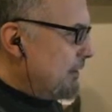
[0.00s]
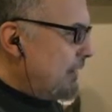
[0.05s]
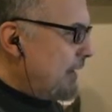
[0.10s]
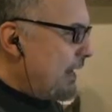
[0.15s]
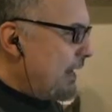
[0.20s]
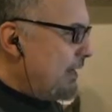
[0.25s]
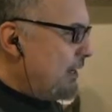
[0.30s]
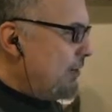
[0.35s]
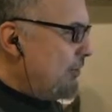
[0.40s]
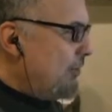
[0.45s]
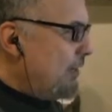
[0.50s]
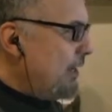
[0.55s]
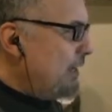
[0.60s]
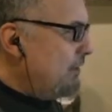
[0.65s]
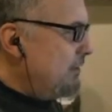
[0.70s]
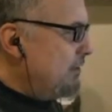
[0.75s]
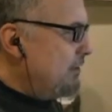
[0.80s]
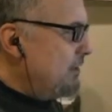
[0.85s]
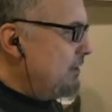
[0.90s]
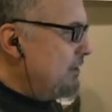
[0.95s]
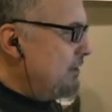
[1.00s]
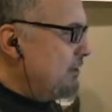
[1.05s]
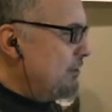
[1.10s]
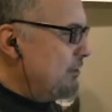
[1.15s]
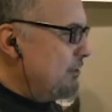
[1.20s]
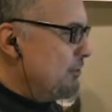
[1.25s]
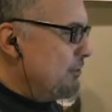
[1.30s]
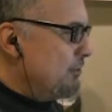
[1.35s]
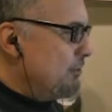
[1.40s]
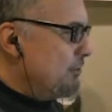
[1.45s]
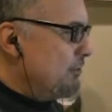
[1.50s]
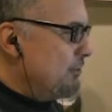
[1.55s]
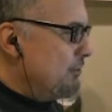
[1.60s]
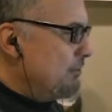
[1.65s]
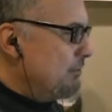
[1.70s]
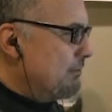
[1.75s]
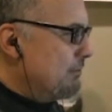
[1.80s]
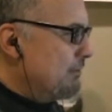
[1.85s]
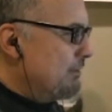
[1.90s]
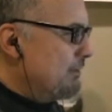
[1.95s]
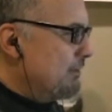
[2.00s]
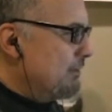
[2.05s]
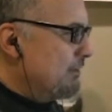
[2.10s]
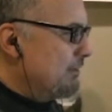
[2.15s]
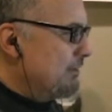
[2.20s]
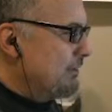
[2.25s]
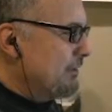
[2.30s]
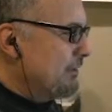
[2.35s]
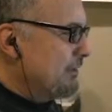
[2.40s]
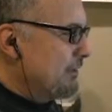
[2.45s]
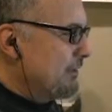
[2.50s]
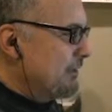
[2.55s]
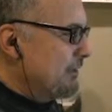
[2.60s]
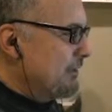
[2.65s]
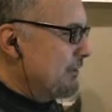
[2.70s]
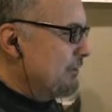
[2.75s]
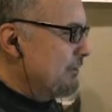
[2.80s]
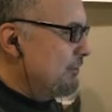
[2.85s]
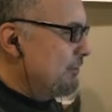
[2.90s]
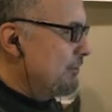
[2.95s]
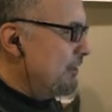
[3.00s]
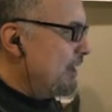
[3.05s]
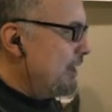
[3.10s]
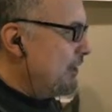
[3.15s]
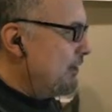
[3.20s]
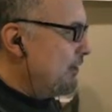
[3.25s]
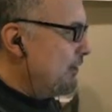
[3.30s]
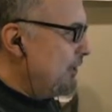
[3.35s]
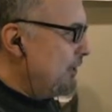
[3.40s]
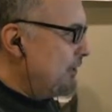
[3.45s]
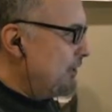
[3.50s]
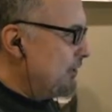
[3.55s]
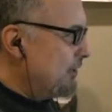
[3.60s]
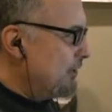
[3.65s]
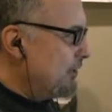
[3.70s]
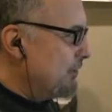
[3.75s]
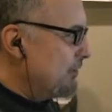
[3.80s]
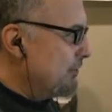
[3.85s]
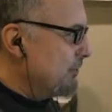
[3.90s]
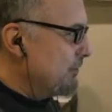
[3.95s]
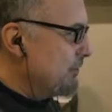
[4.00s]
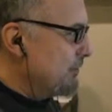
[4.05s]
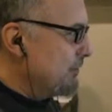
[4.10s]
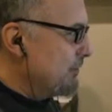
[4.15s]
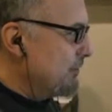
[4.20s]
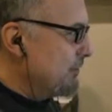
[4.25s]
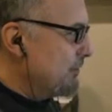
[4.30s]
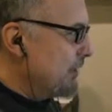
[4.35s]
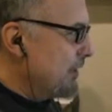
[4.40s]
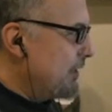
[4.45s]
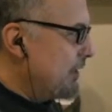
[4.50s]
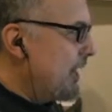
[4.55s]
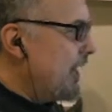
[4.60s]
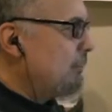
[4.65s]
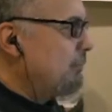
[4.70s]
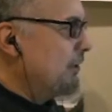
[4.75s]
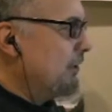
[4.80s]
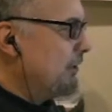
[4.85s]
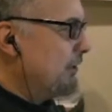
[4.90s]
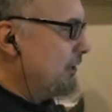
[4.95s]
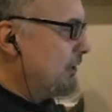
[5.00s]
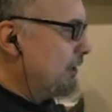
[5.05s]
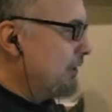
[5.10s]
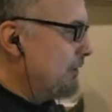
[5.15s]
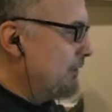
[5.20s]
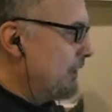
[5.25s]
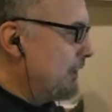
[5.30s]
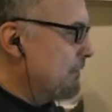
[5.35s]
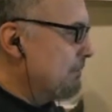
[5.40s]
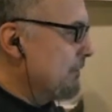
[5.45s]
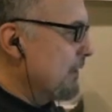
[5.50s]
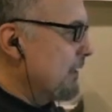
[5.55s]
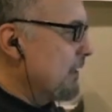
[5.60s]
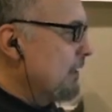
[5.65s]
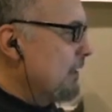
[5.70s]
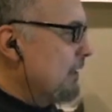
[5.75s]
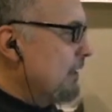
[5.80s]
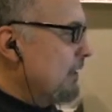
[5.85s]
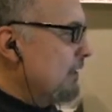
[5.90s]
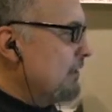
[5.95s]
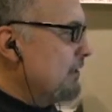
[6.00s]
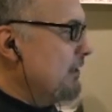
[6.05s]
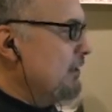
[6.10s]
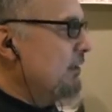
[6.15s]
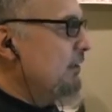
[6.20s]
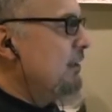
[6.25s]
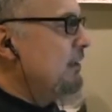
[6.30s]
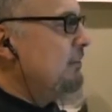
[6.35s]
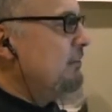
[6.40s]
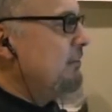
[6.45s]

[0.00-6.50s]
KOAT News. Who's KOAT News? Okay, Albuquerque. Okay. Nearly